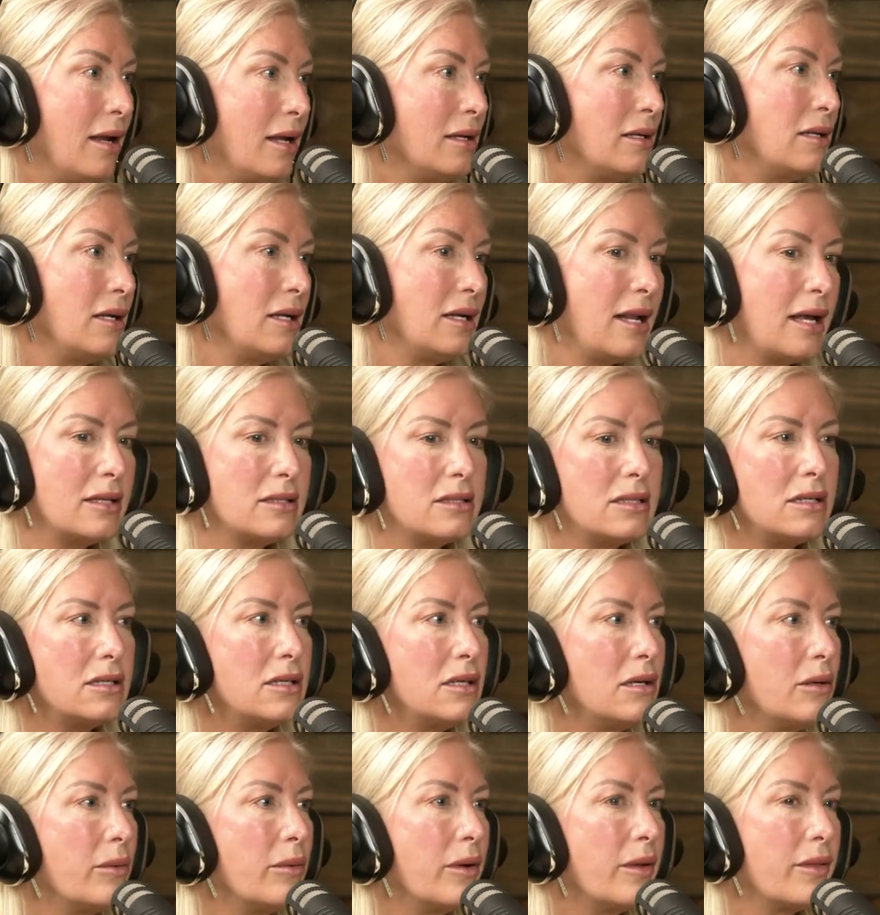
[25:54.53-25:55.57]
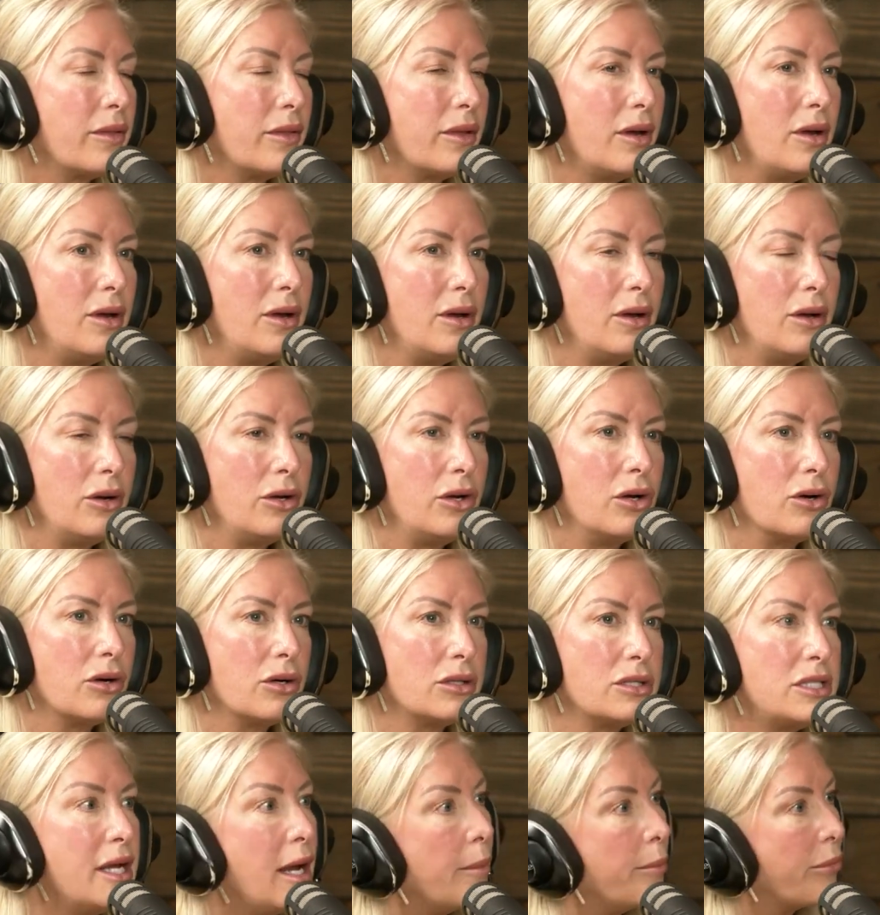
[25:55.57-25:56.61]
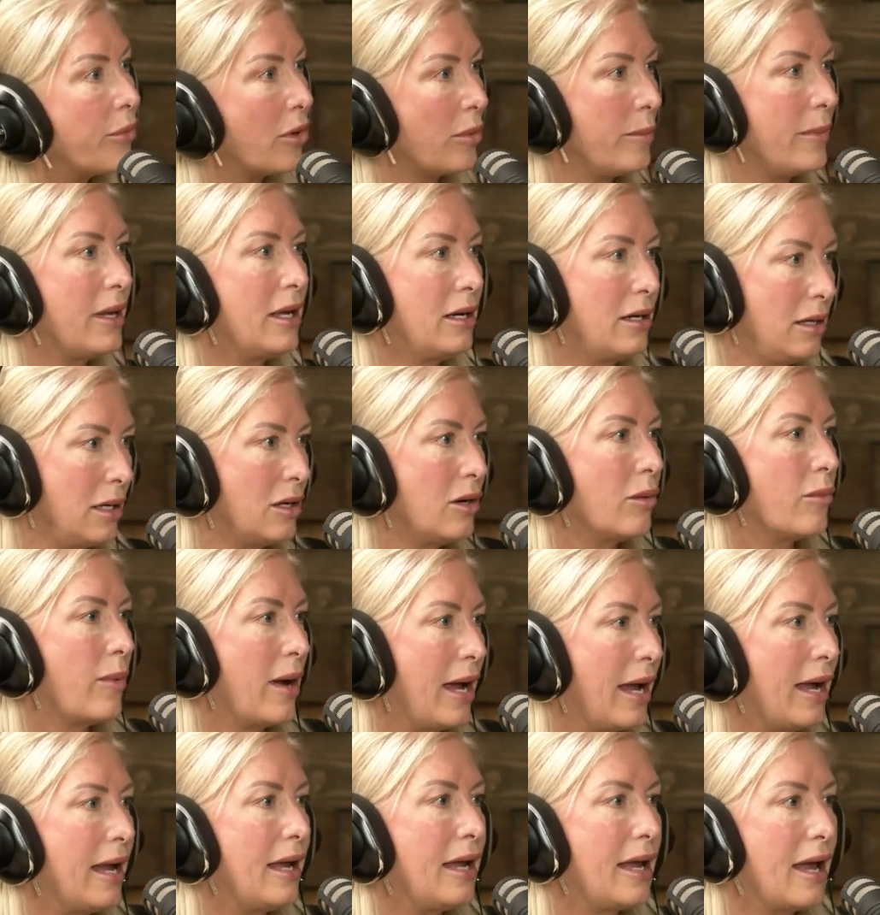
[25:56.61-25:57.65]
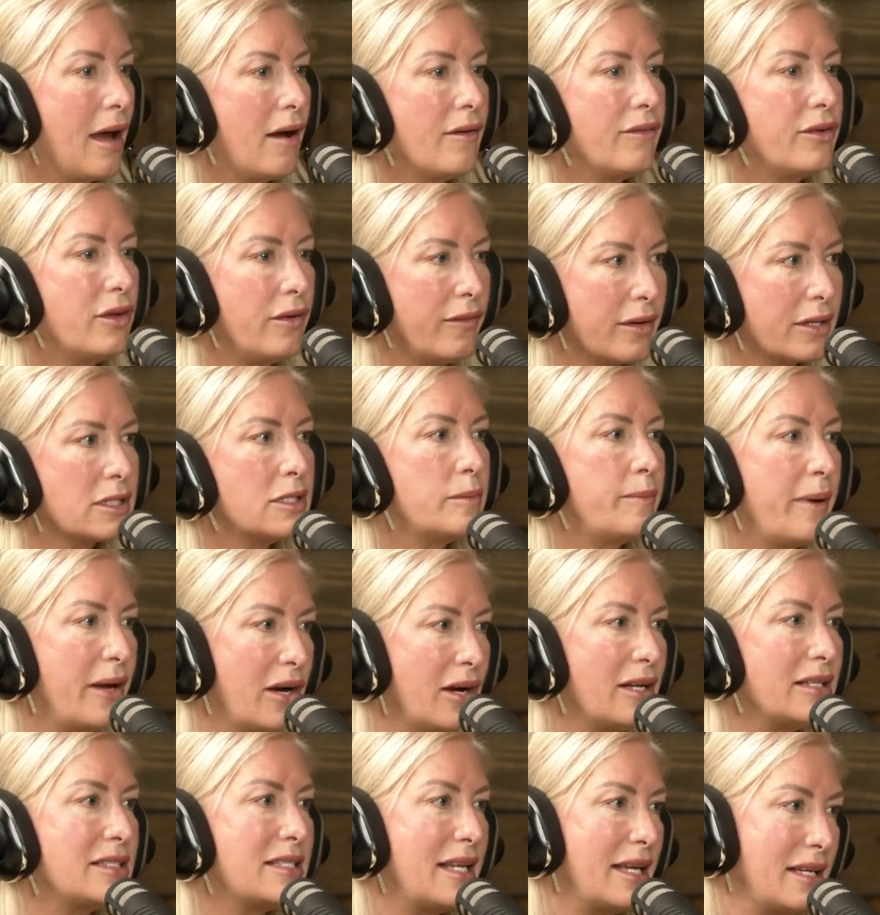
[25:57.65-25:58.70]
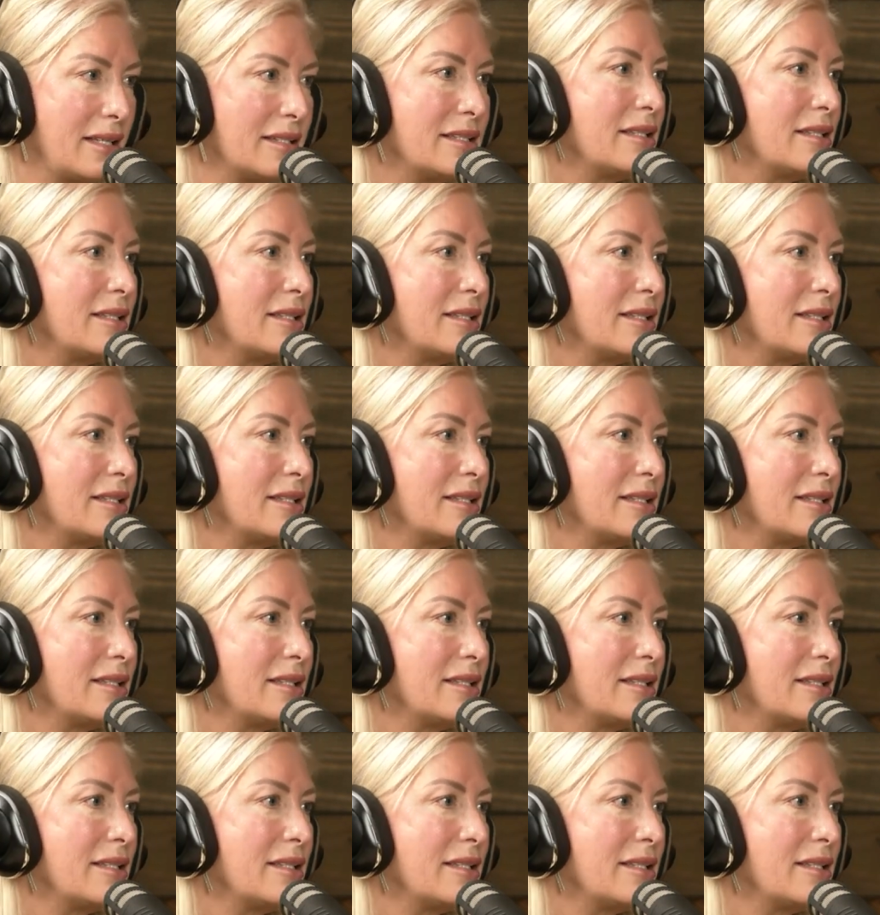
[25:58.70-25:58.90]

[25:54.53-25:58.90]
And it has to do with your temperament in a way, how you experience things,